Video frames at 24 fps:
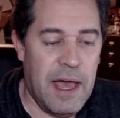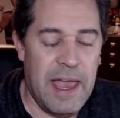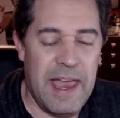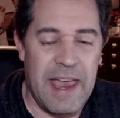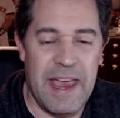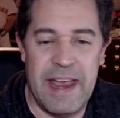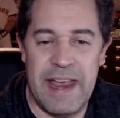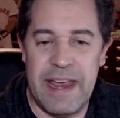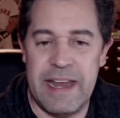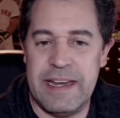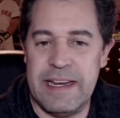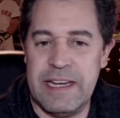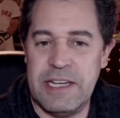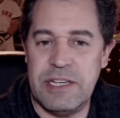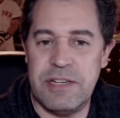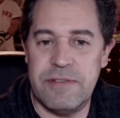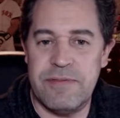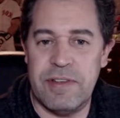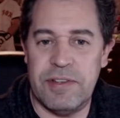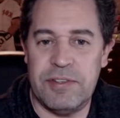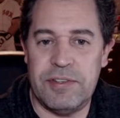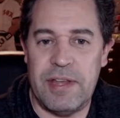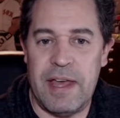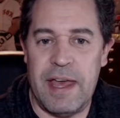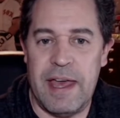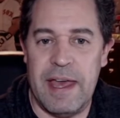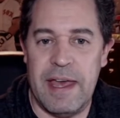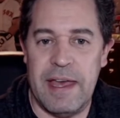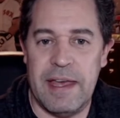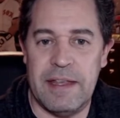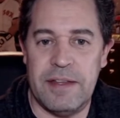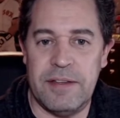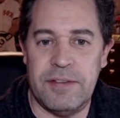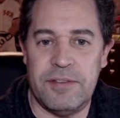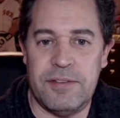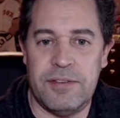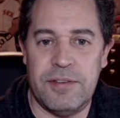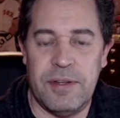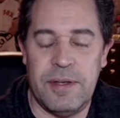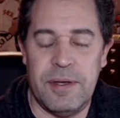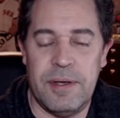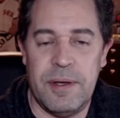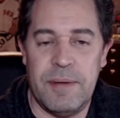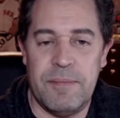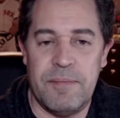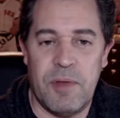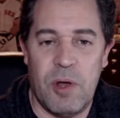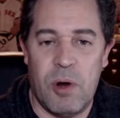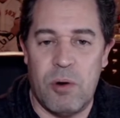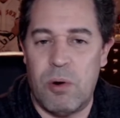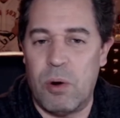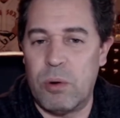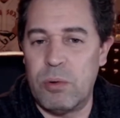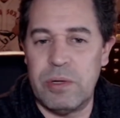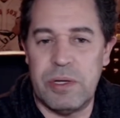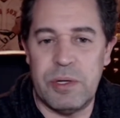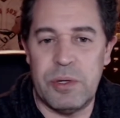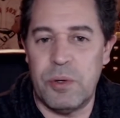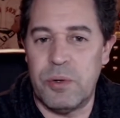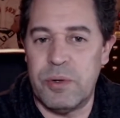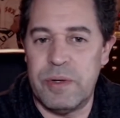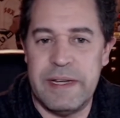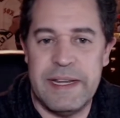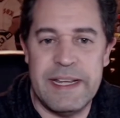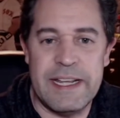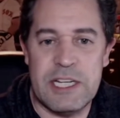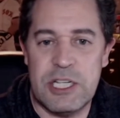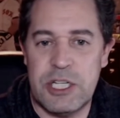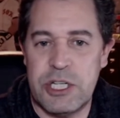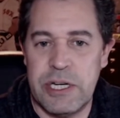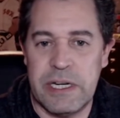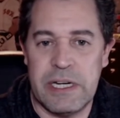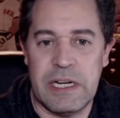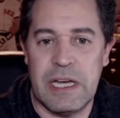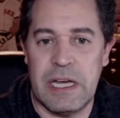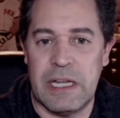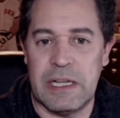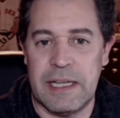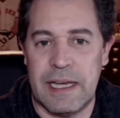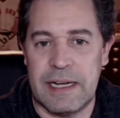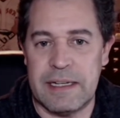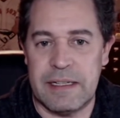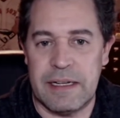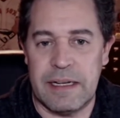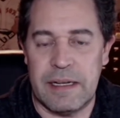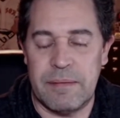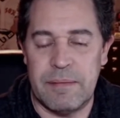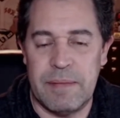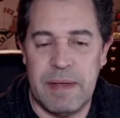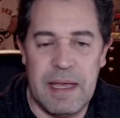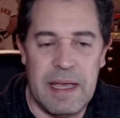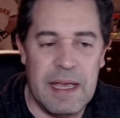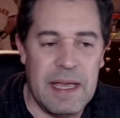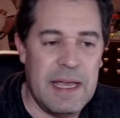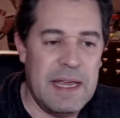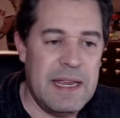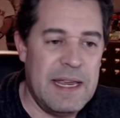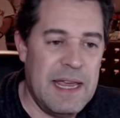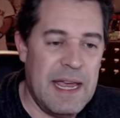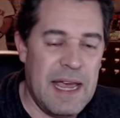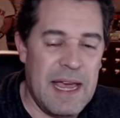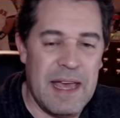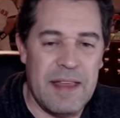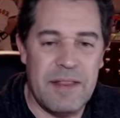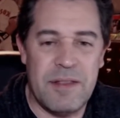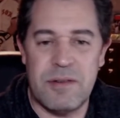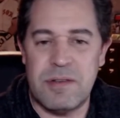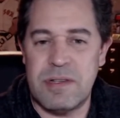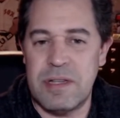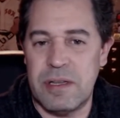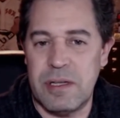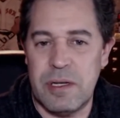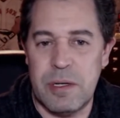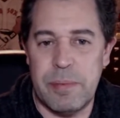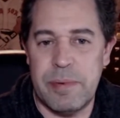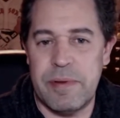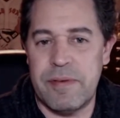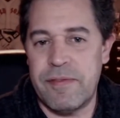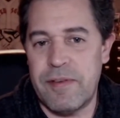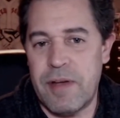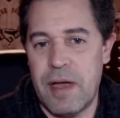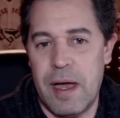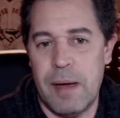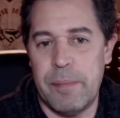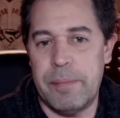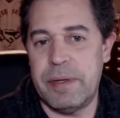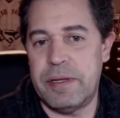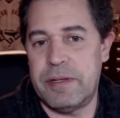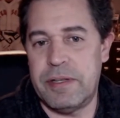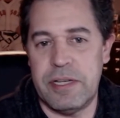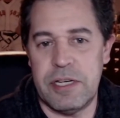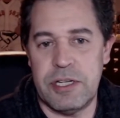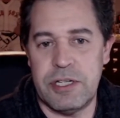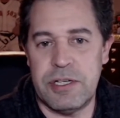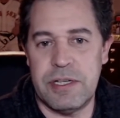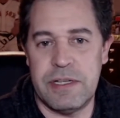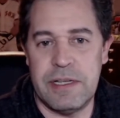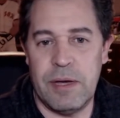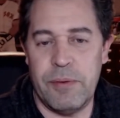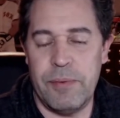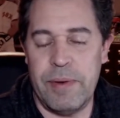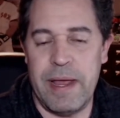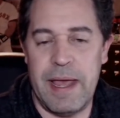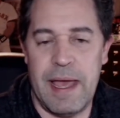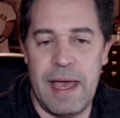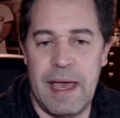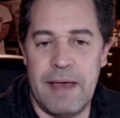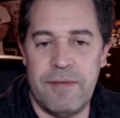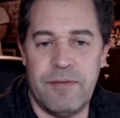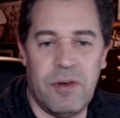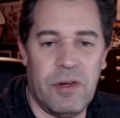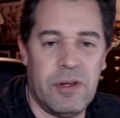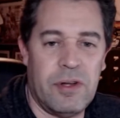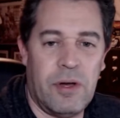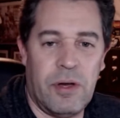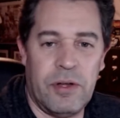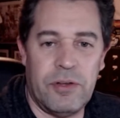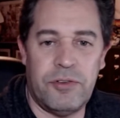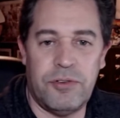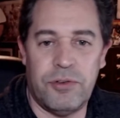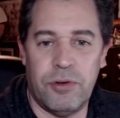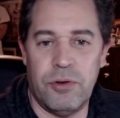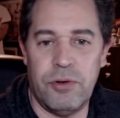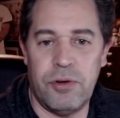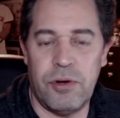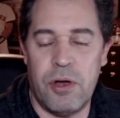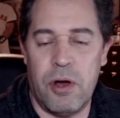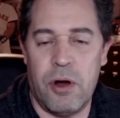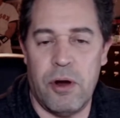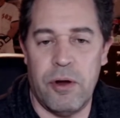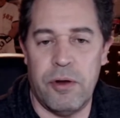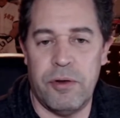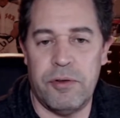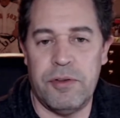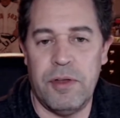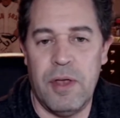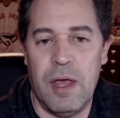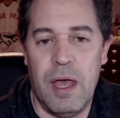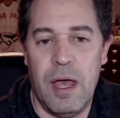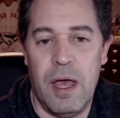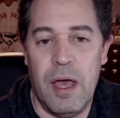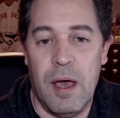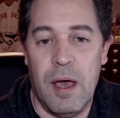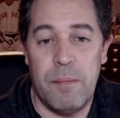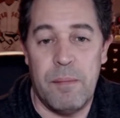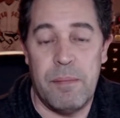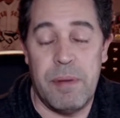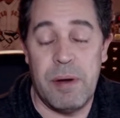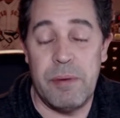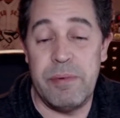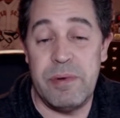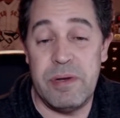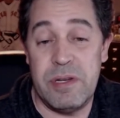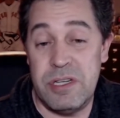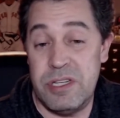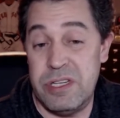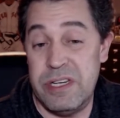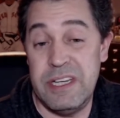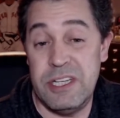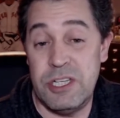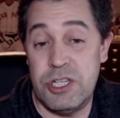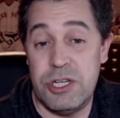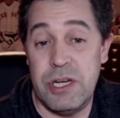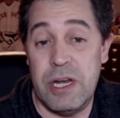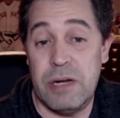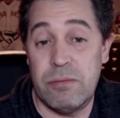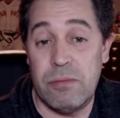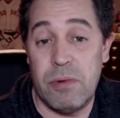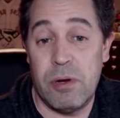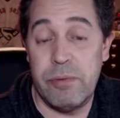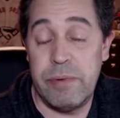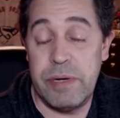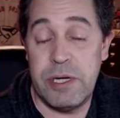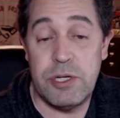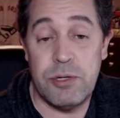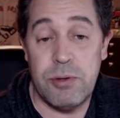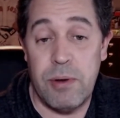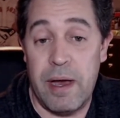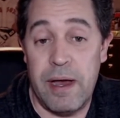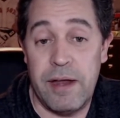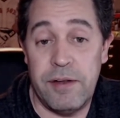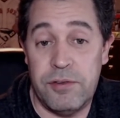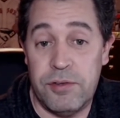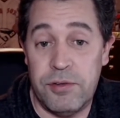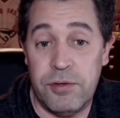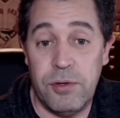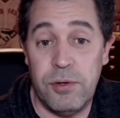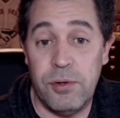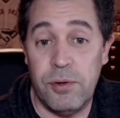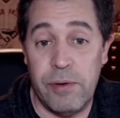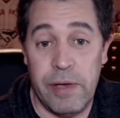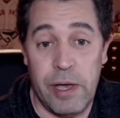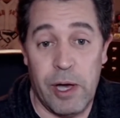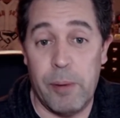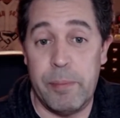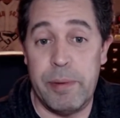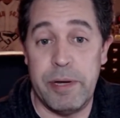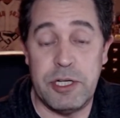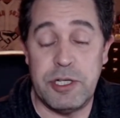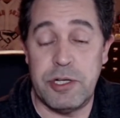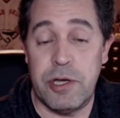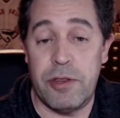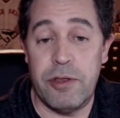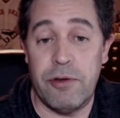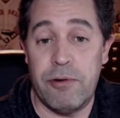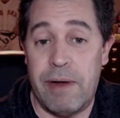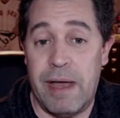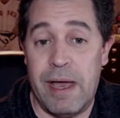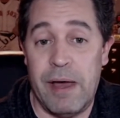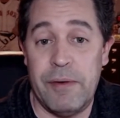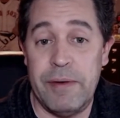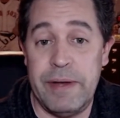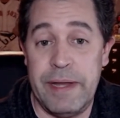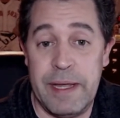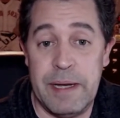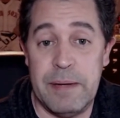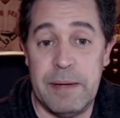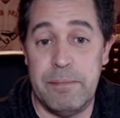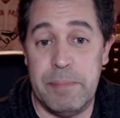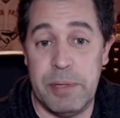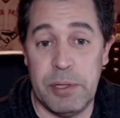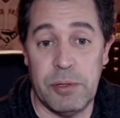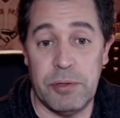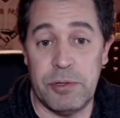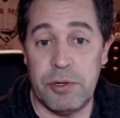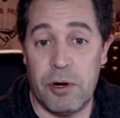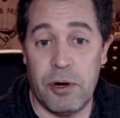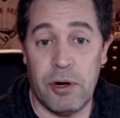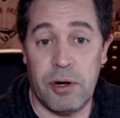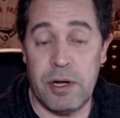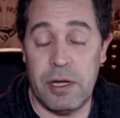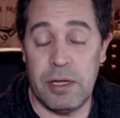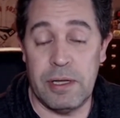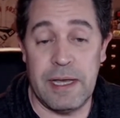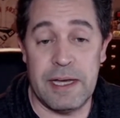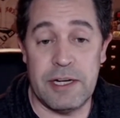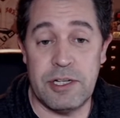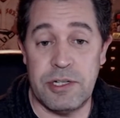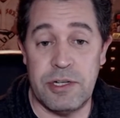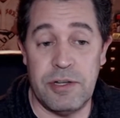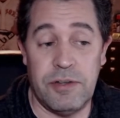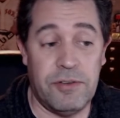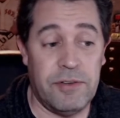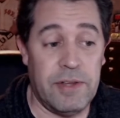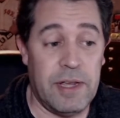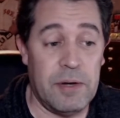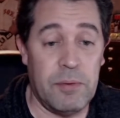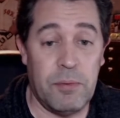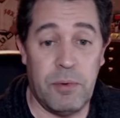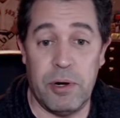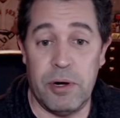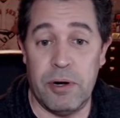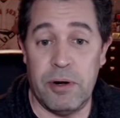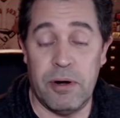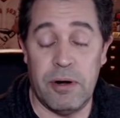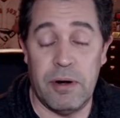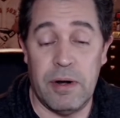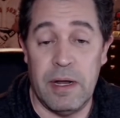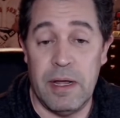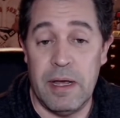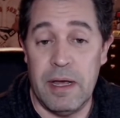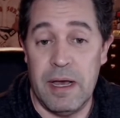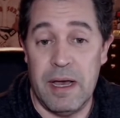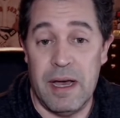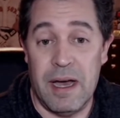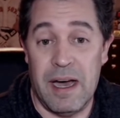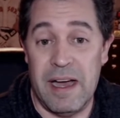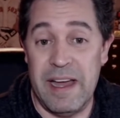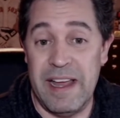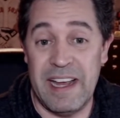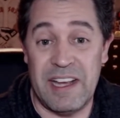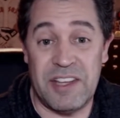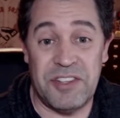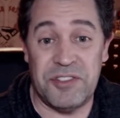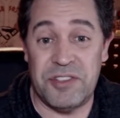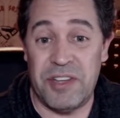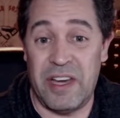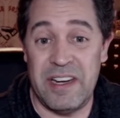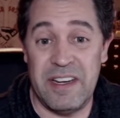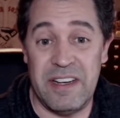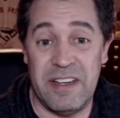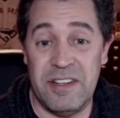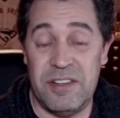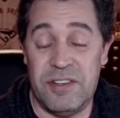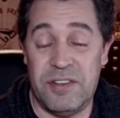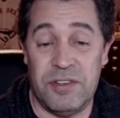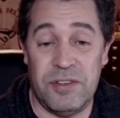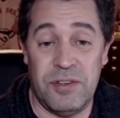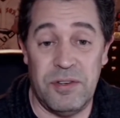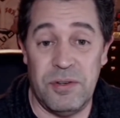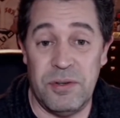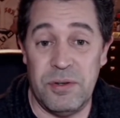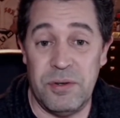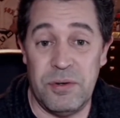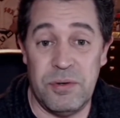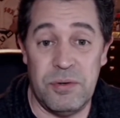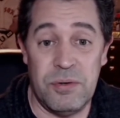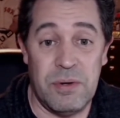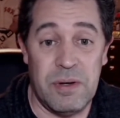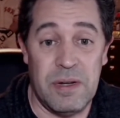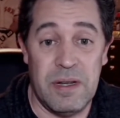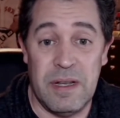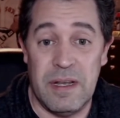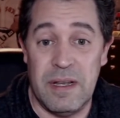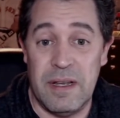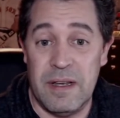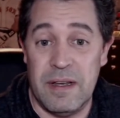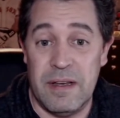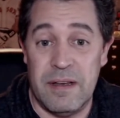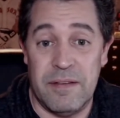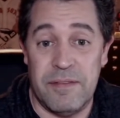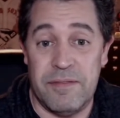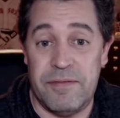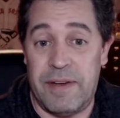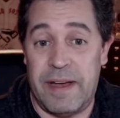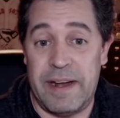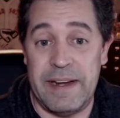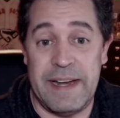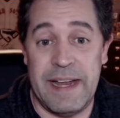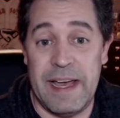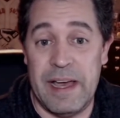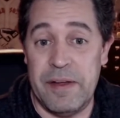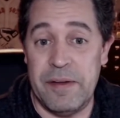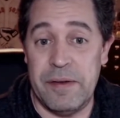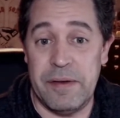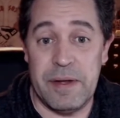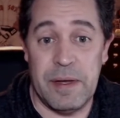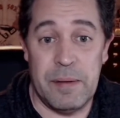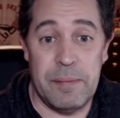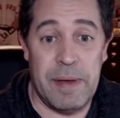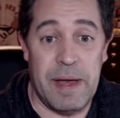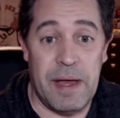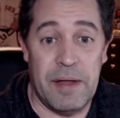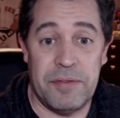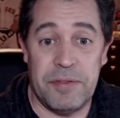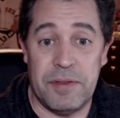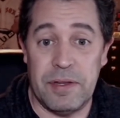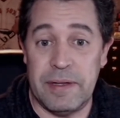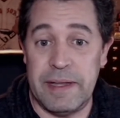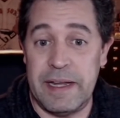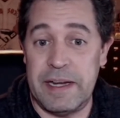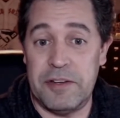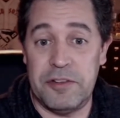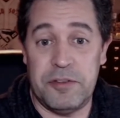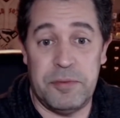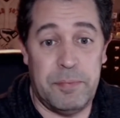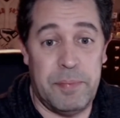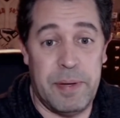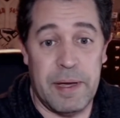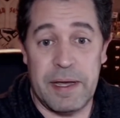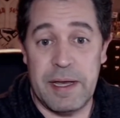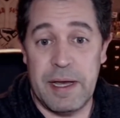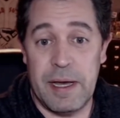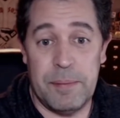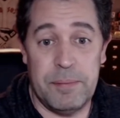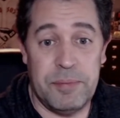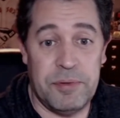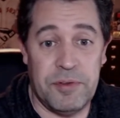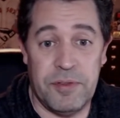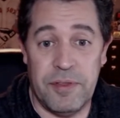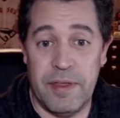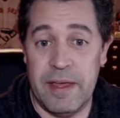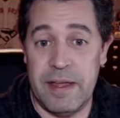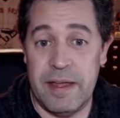And each of us has our own little niche in collecting. Yeah, there's a little bit of competition that we have on certain cards, but in general, we try to help each other out and build our collections, and we're excited to find out about the latest pickups